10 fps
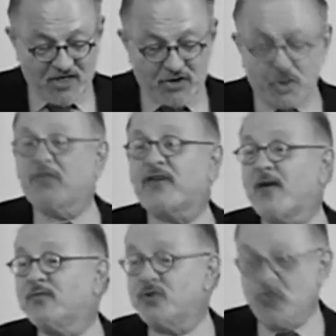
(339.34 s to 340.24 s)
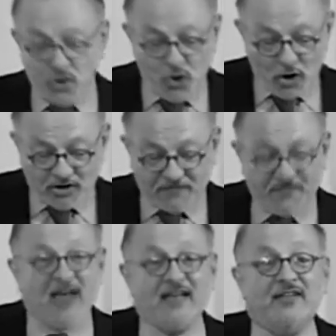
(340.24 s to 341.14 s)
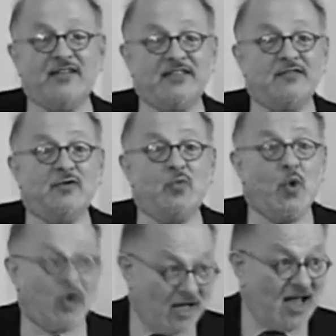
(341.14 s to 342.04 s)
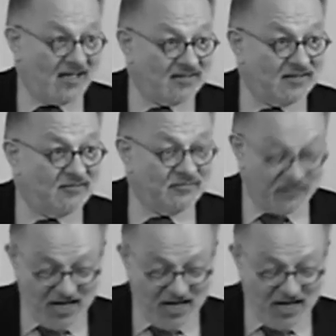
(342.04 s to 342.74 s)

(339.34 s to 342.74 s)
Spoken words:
He should have come to New York to fight in the Civil War, they asked him.